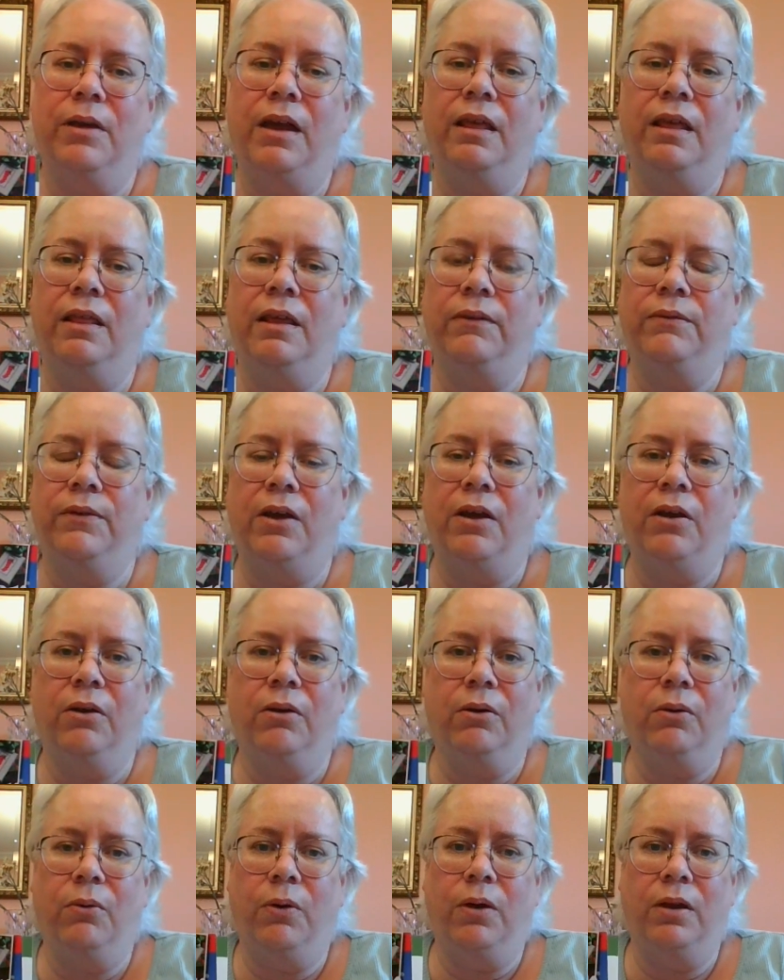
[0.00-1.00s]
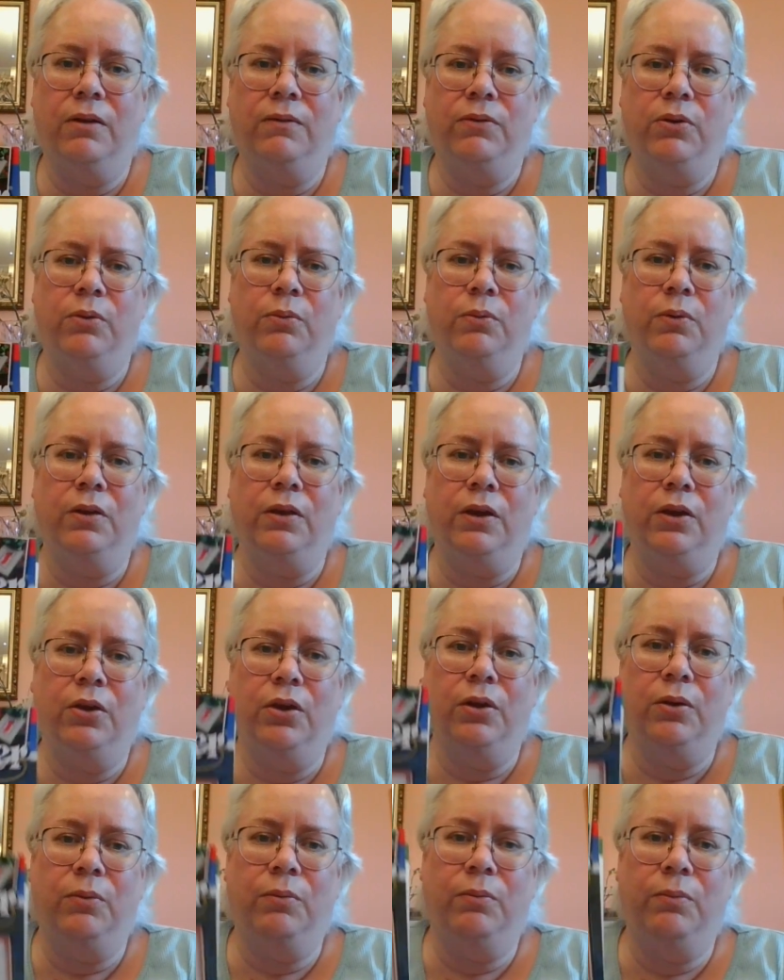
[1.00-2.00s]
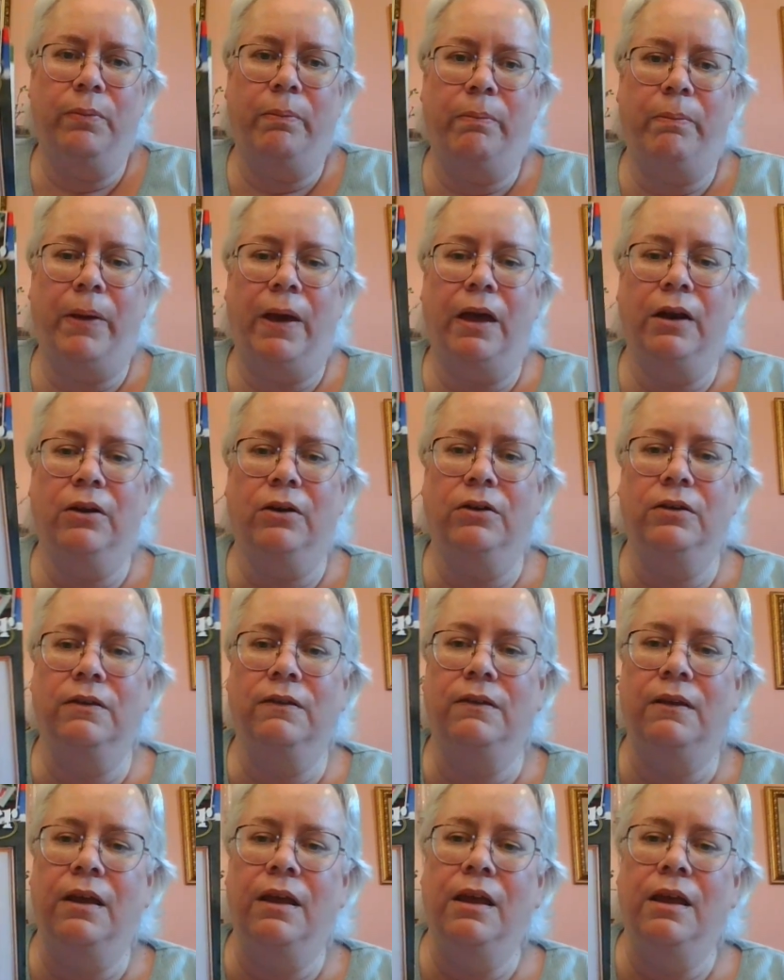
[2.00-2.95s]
I left out quite a few really good patterns.